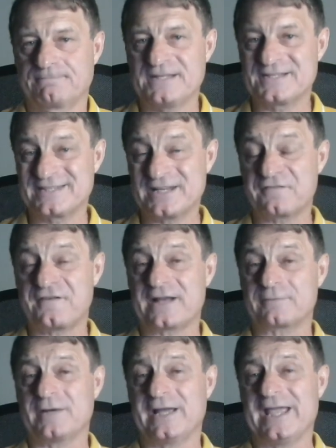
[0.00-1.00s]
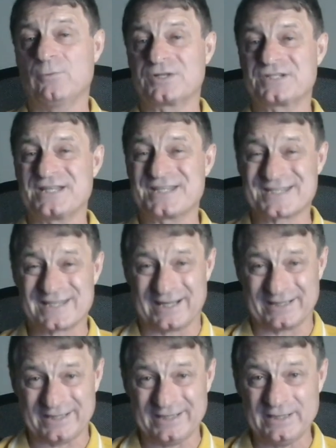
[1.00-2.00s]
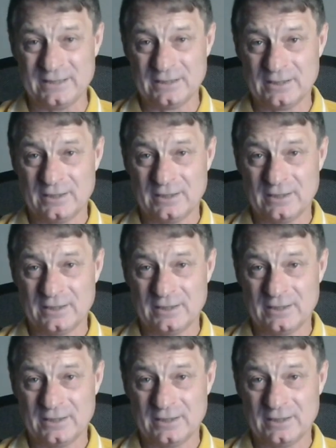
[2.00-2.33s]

This did affect my A1C slightly,